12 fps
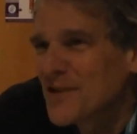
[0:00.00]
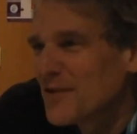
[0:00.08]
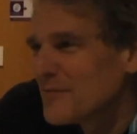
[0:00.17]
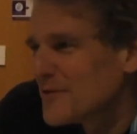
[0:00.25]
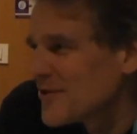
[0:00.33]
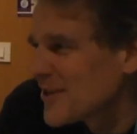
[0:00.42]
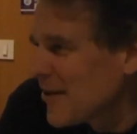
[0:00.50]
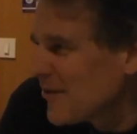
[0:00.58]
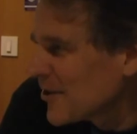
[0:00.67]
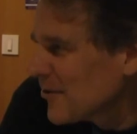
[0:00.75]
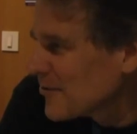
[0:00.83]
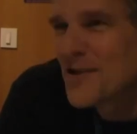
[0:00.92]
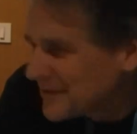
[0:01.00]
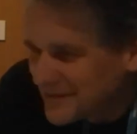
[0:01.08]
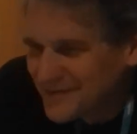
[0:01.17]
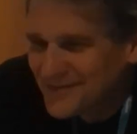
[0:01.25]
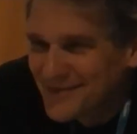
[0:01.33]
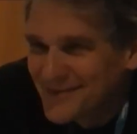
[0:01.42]
So we'll see how it
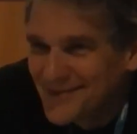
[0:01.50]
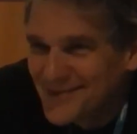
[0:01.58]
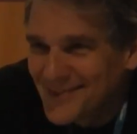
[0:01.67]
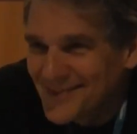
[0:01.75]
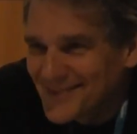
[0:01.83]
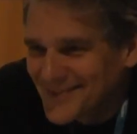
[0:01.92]
goes.